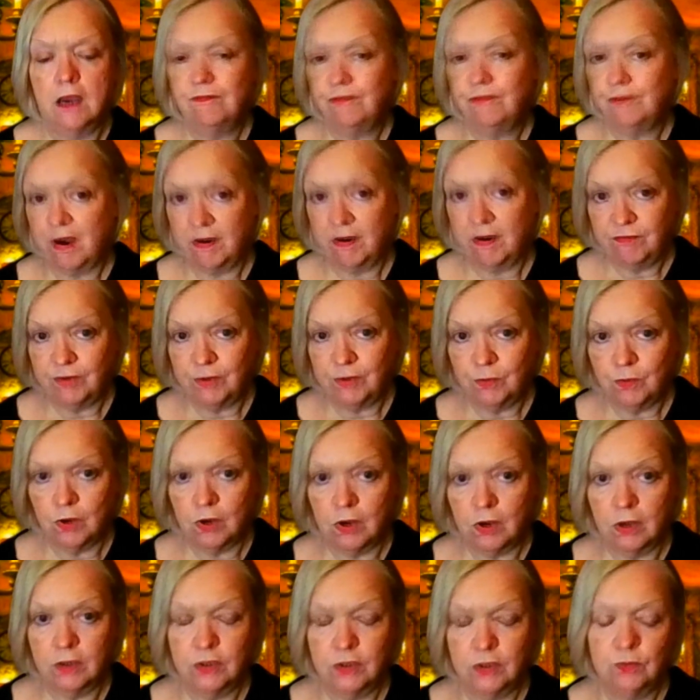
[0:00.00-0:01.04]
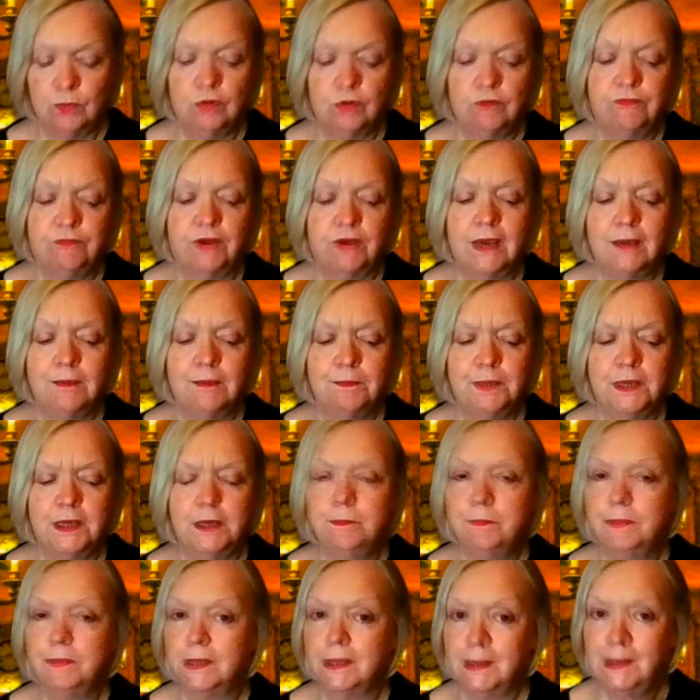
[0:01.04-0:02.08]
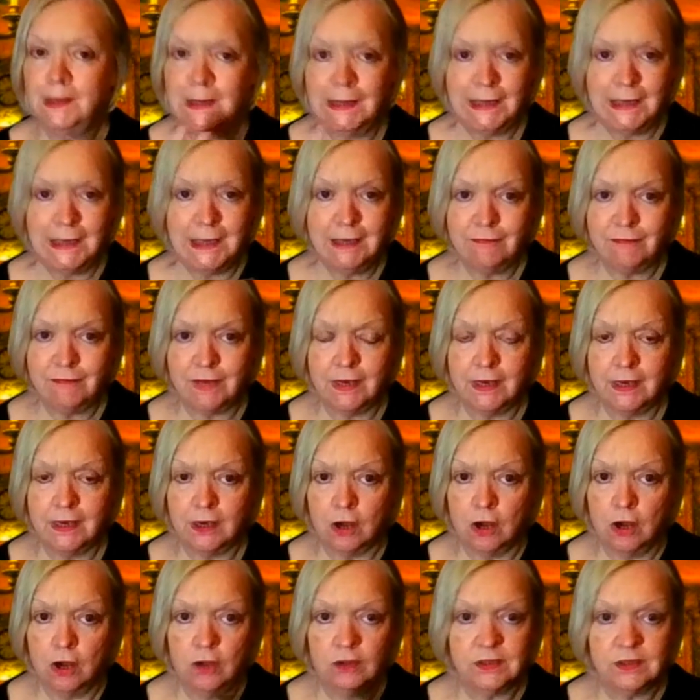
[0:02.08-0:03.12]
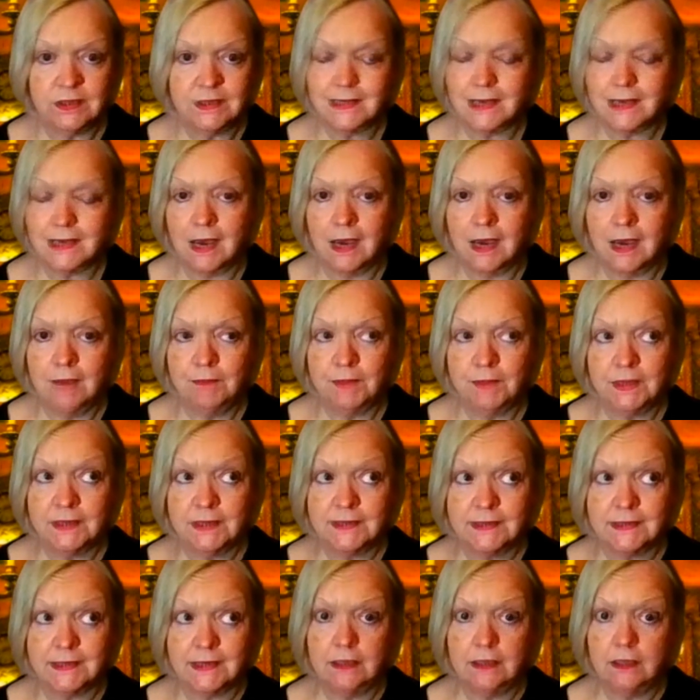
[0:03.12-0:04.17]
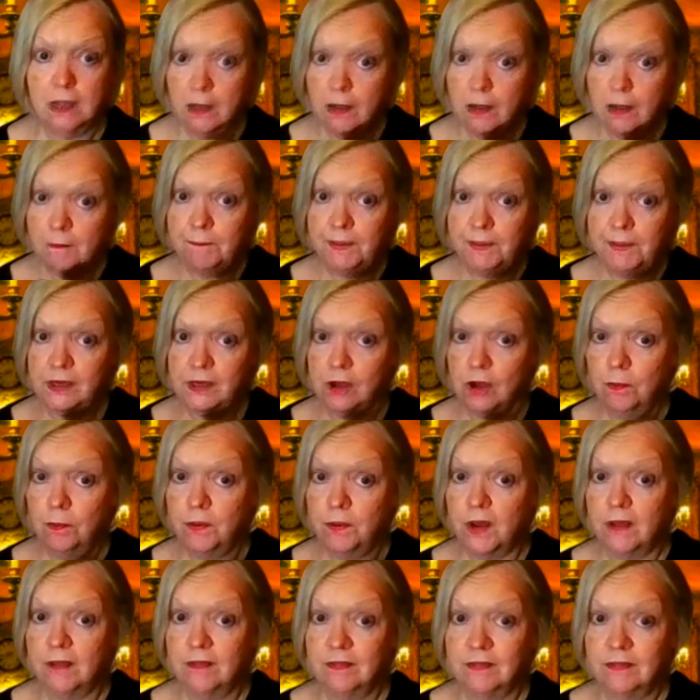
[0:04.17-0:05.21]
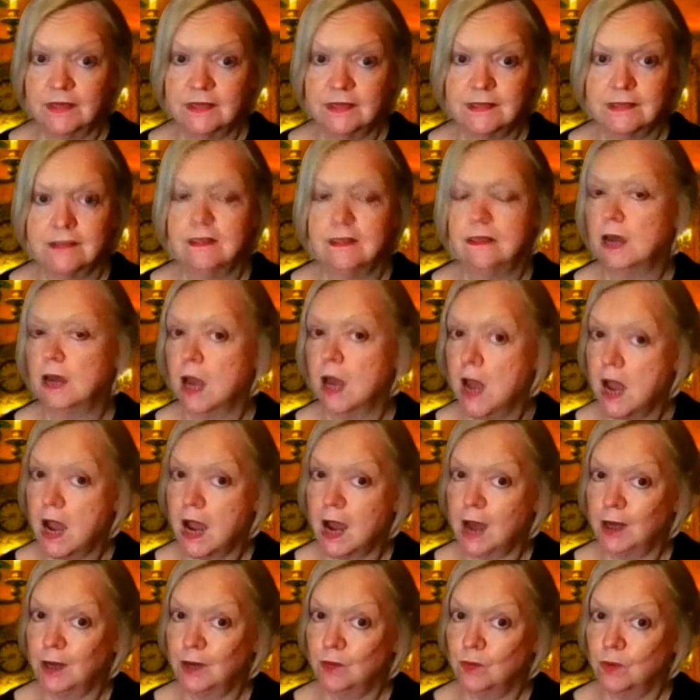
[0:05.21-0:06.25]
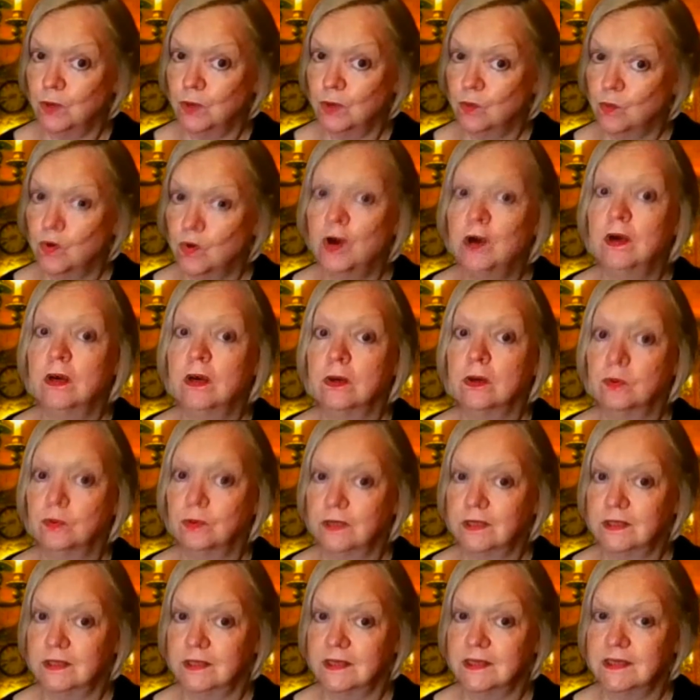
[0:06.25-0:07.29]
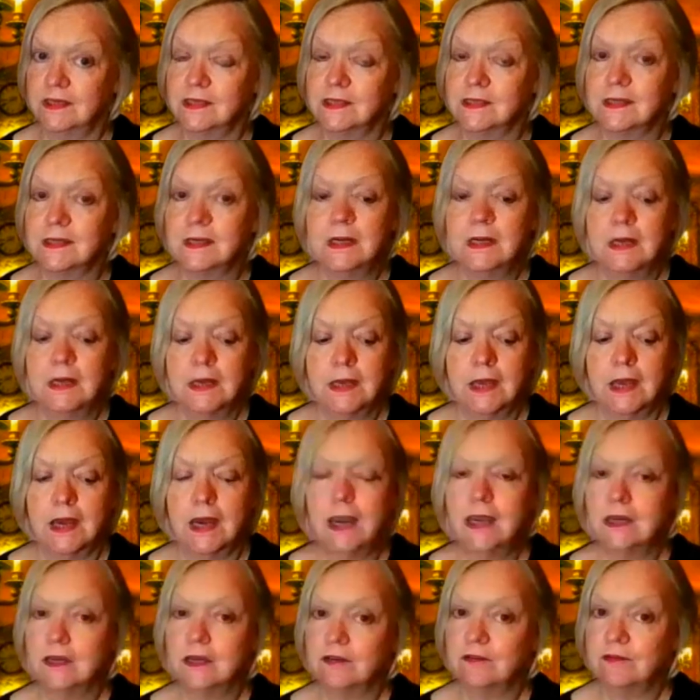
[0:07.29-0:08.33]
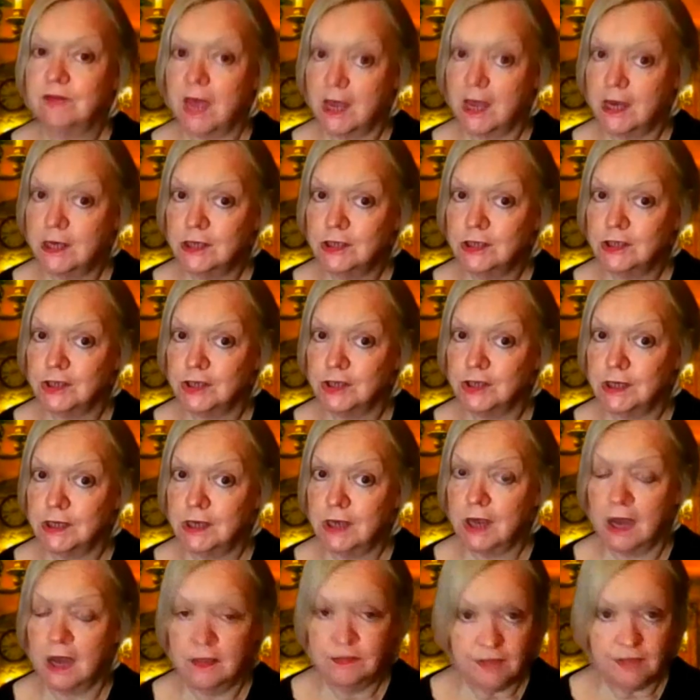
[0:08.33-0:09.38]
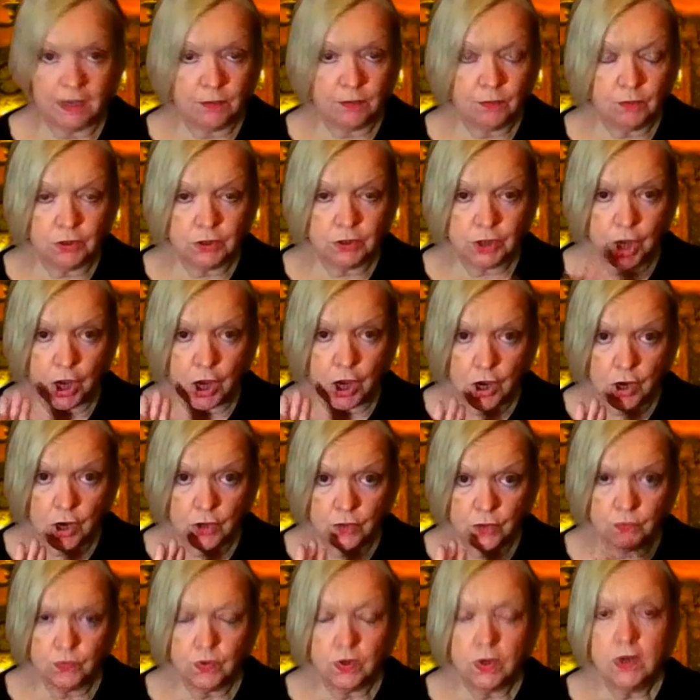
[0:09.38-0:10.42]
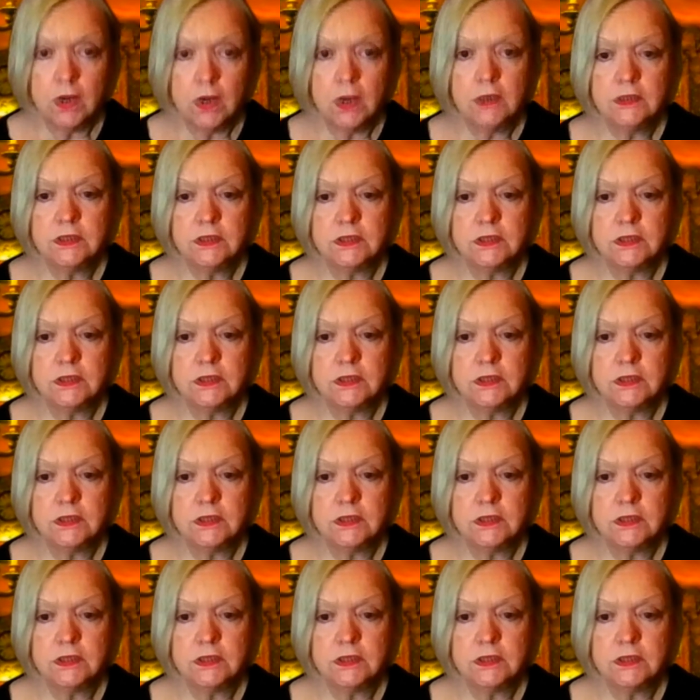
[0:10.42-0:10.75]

Uh, for everyone. You will find people leaving all the time because they'll pick up on this and that I don't want to work with this kind of energy and they will go.